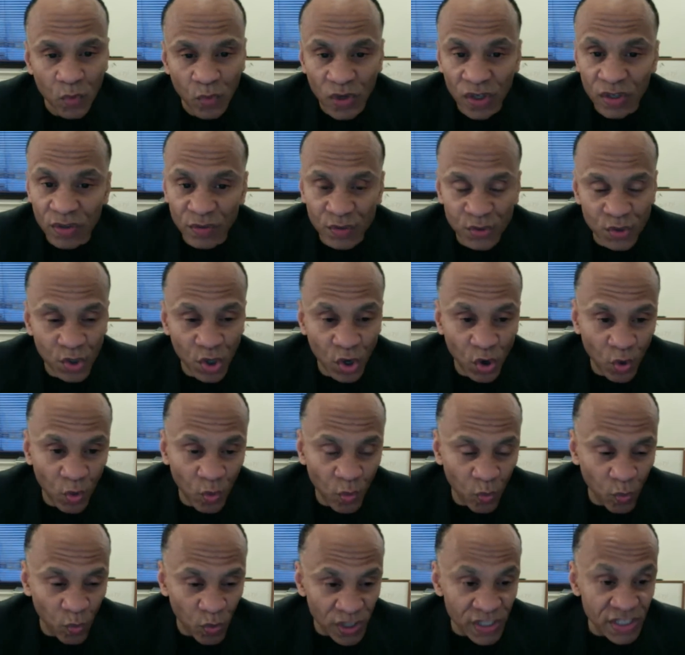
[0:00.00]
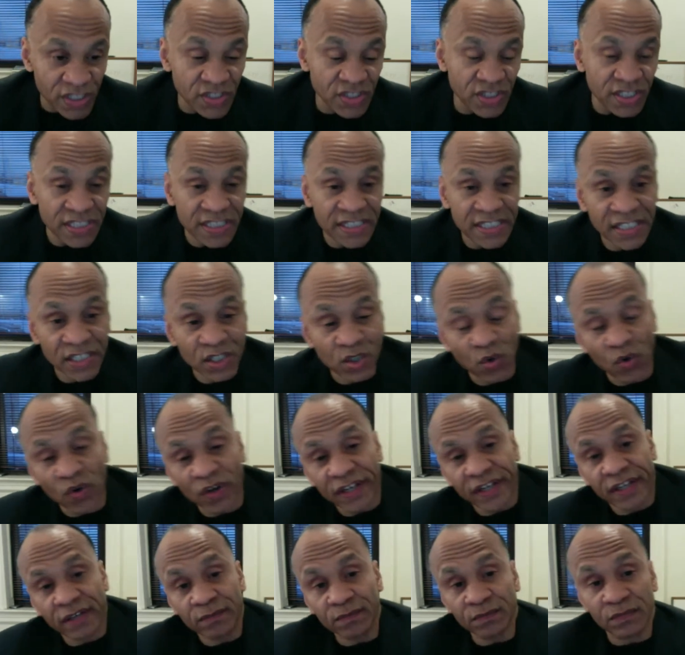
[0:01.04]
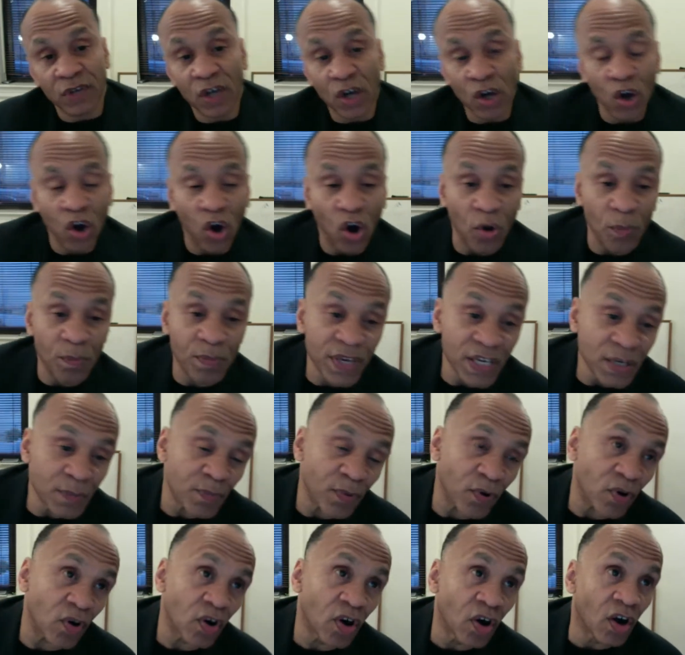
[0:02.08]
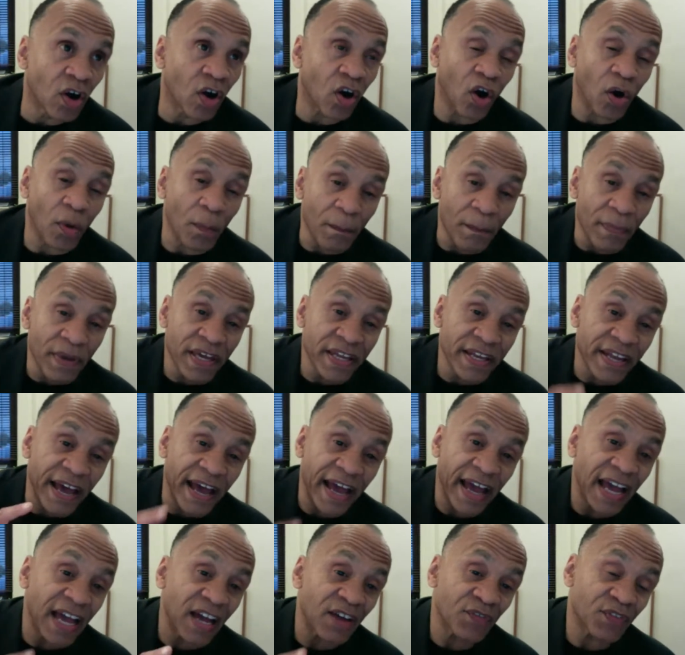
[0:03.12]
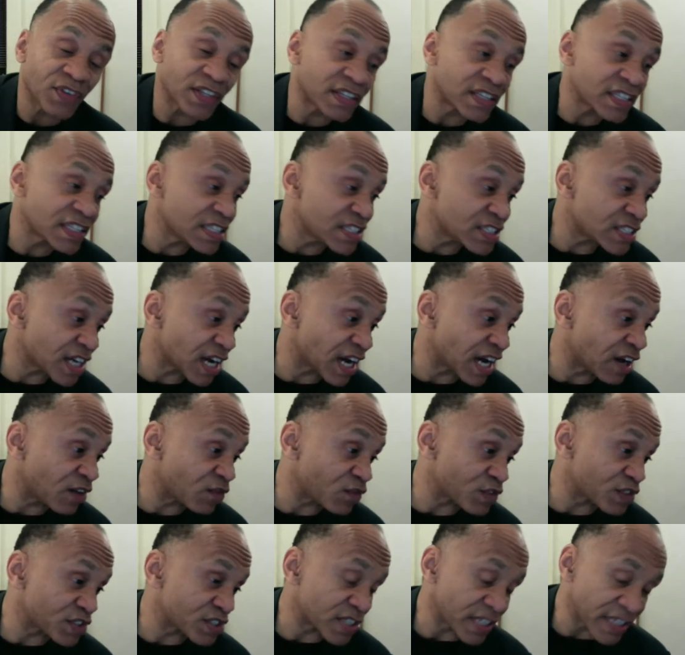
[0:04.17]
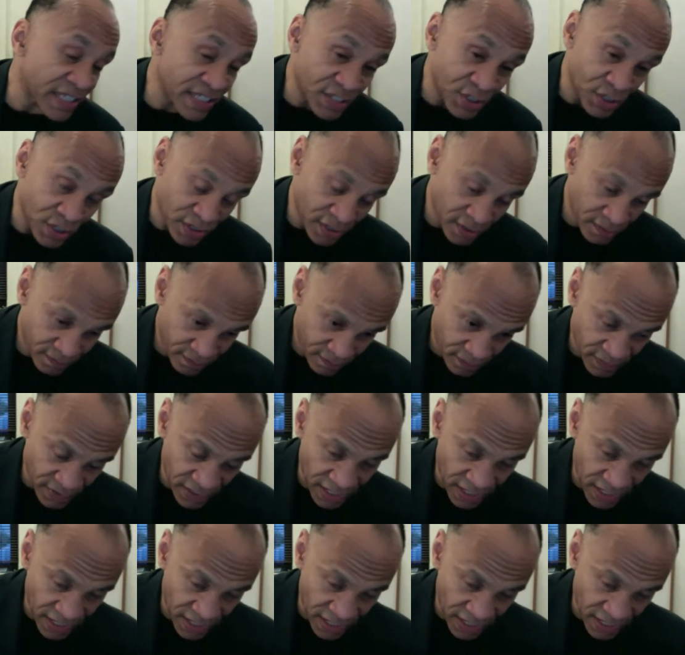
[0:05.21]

What is the deal? And are men having these conversations?